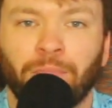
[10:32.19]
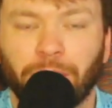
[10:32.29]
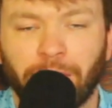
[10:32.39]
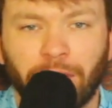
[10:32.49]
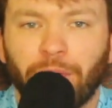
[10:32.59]

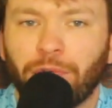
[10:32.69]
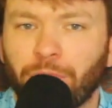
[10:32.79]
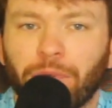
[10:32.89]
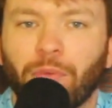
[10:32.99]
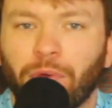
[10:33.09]
But Nio
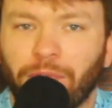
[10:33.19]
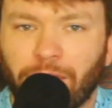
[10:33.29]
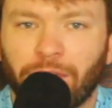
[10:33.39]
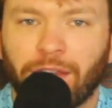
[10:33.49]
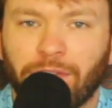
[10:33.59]
is really the one
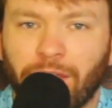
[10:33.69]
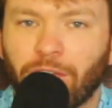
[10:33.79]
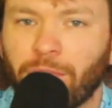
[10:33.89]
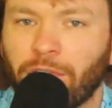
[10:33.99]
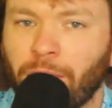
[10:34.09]
that stands
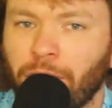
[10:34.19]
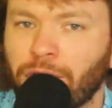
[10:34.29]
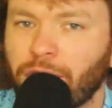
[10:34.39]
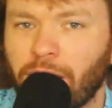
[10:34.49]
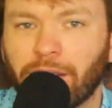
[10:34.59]
out to me the
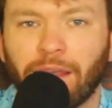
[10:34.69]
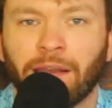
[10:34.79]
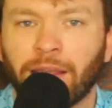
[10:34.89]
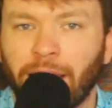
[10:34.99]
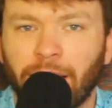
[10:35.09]
most. And
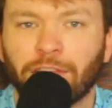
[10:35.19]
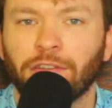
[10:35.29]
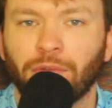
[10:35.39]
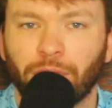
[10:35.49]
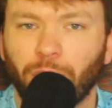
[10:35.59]
again, it
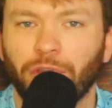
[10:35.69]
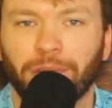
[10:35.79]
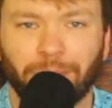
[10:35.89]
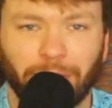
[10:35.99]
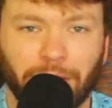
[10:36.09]
has to do with
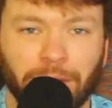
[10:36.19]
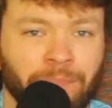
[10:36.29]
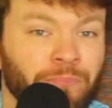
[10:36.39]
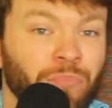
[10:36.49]
William Li.